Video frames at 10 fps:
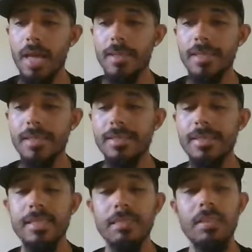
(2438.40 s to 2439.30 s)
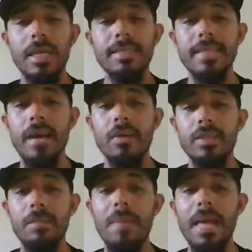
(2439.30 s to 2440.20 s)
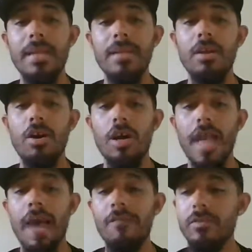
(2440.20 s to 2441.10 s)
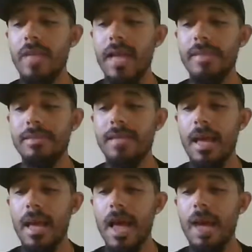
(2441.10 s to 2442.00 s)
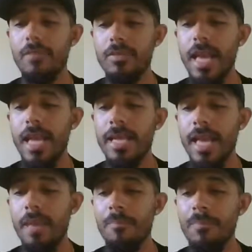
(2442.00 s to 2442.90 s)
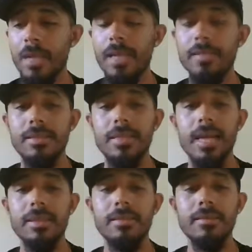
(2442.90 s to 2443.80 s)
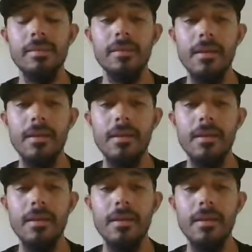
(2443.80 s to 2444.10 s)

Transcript: think this season plays out dependent on after that game against the Texans.